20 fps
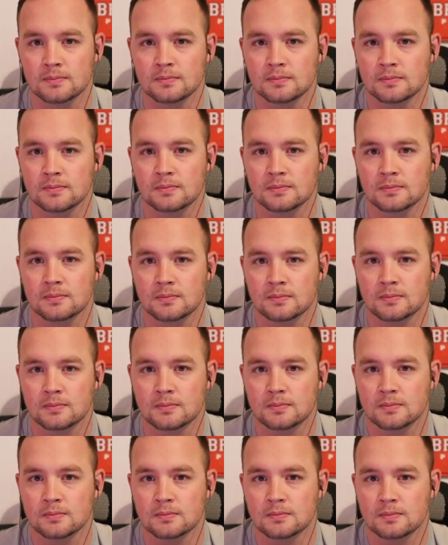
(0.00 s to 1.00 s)

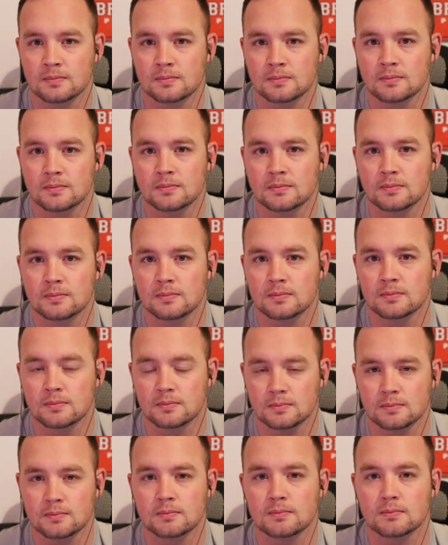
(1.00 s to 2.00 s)

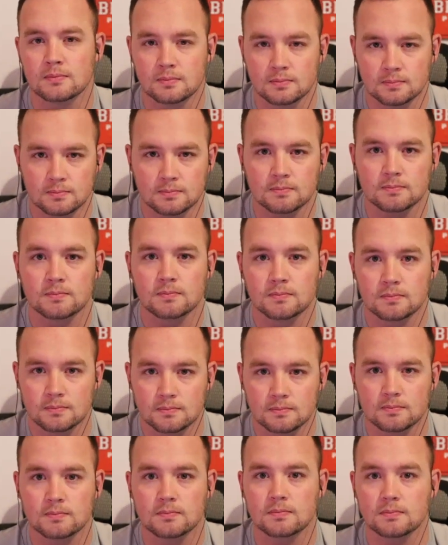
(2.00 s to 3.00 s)

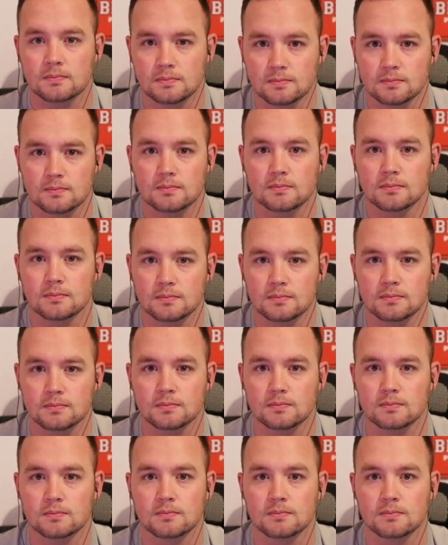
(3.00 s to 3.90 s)
(not speaking)